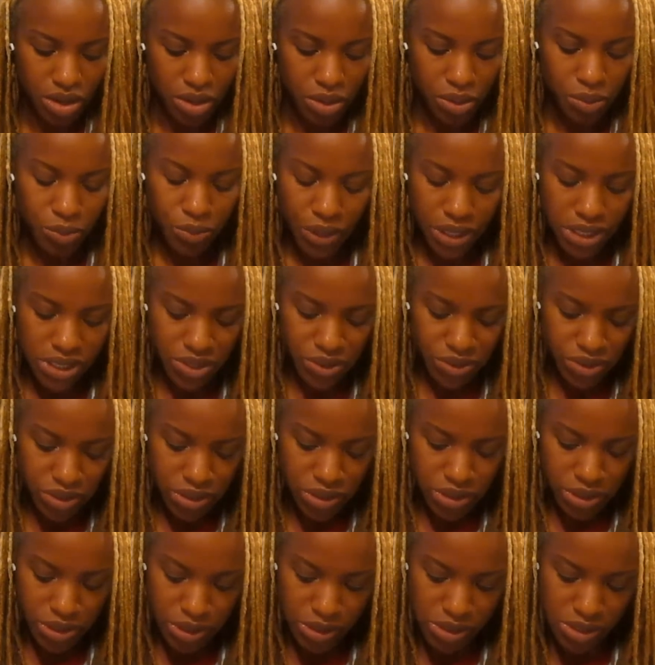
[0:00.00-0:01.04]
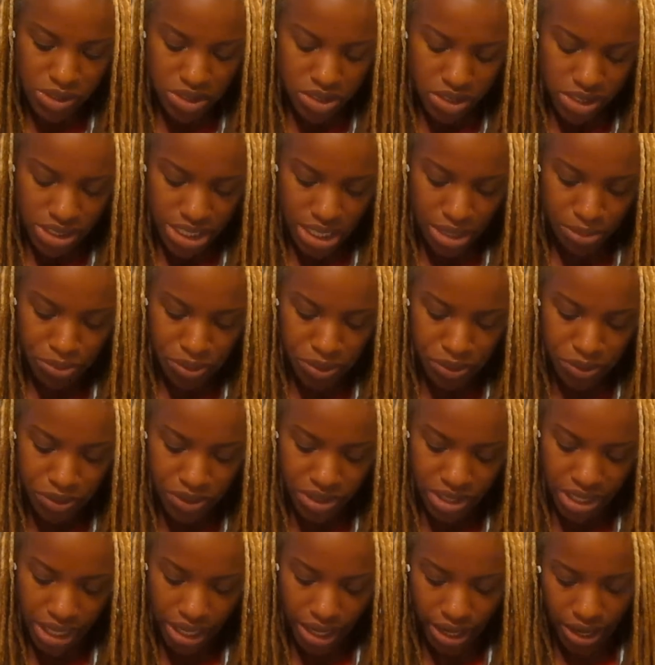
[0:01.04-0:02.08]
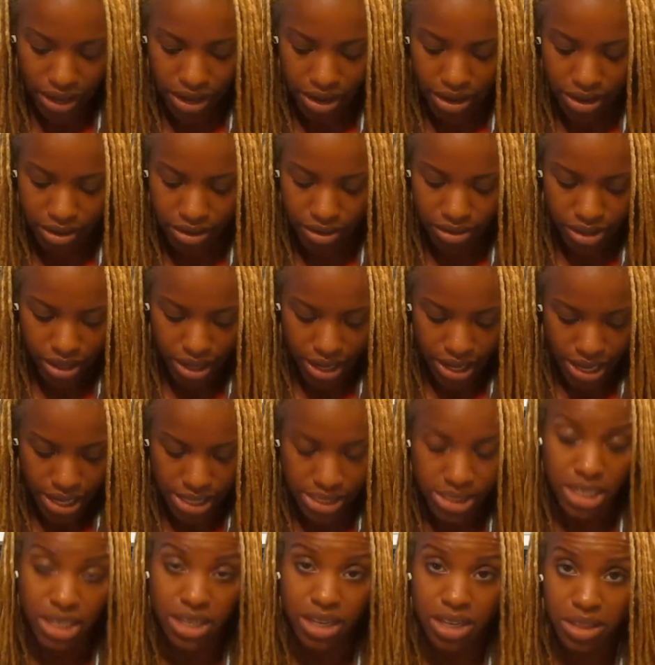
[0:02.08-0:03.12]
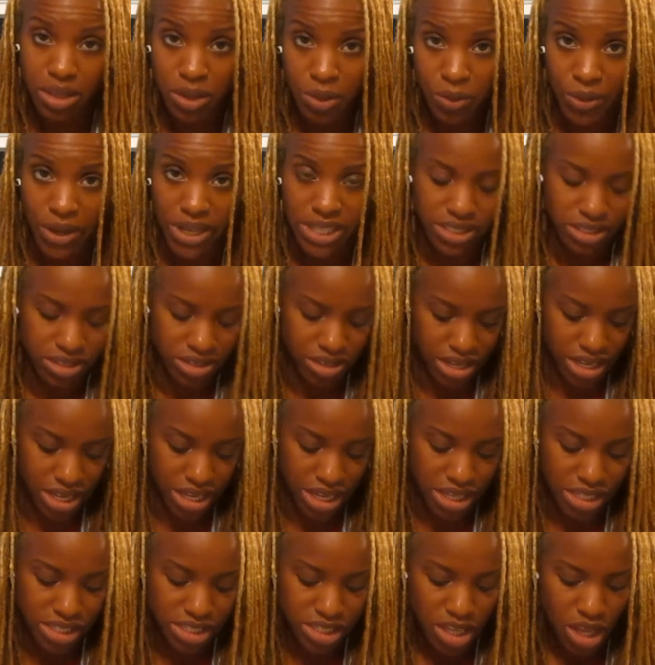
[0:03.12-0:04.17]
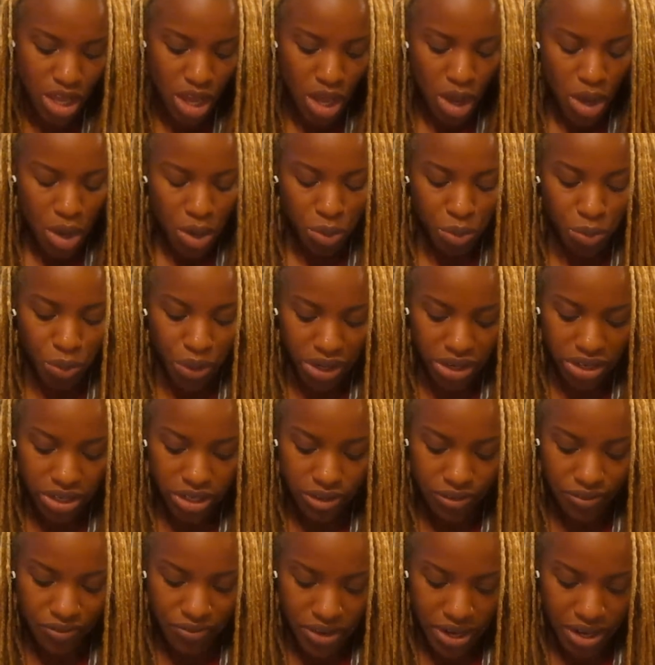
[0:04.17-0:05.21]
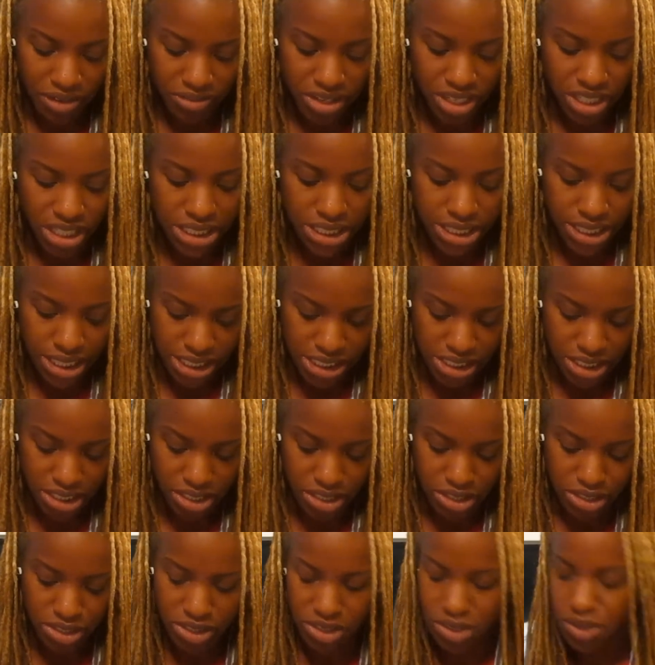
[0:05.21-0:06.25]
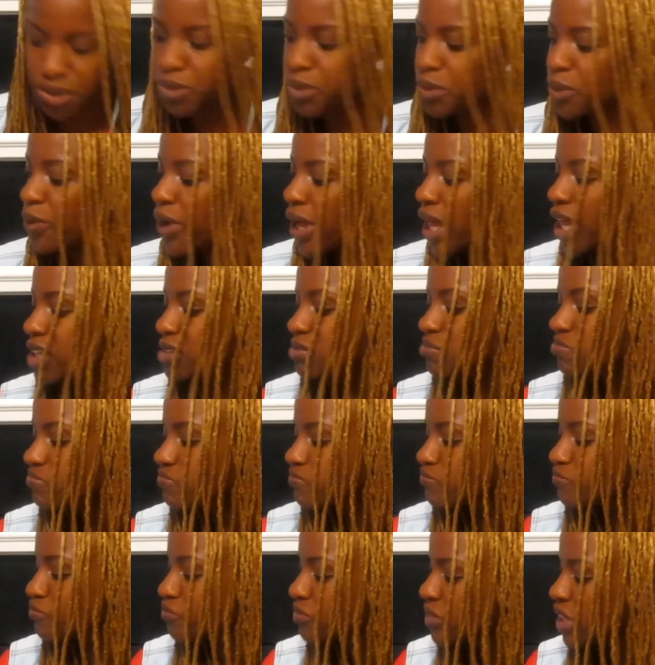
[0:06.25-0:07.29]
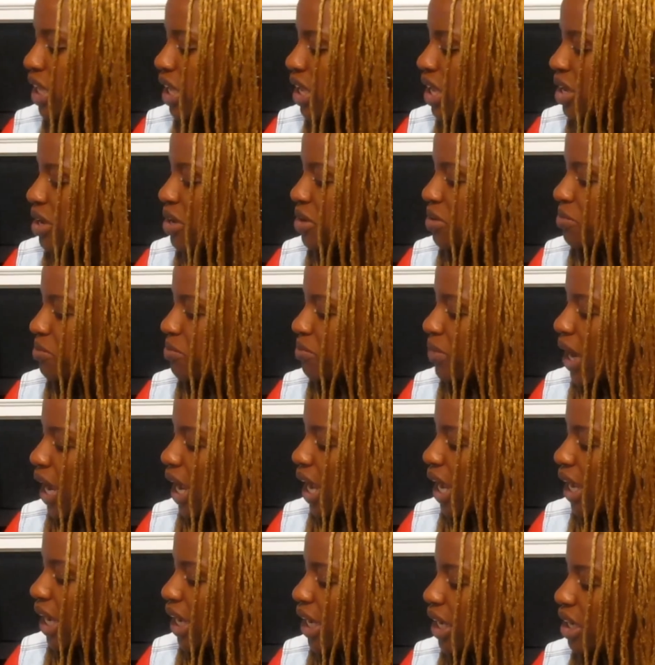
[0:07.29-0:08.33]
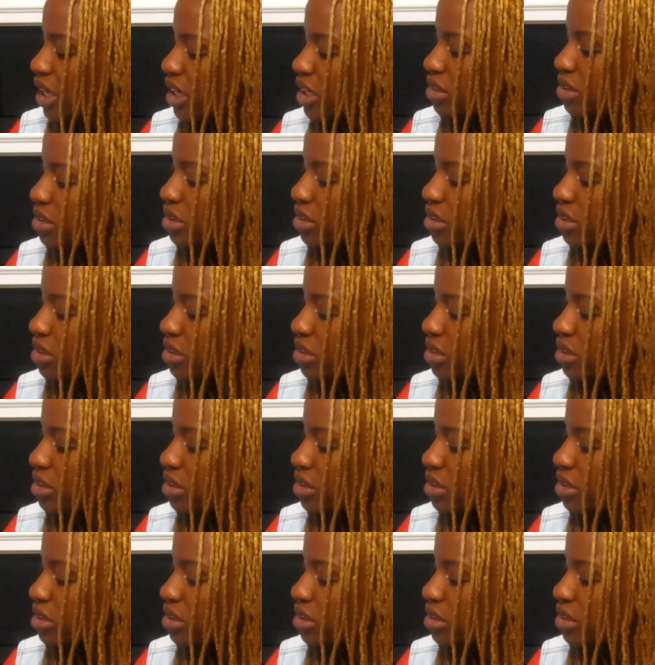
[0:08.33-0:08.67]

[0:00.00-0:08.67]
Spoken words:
What do you use to shampoo your hair? And another question is, what are your favorite conditioners? Well, my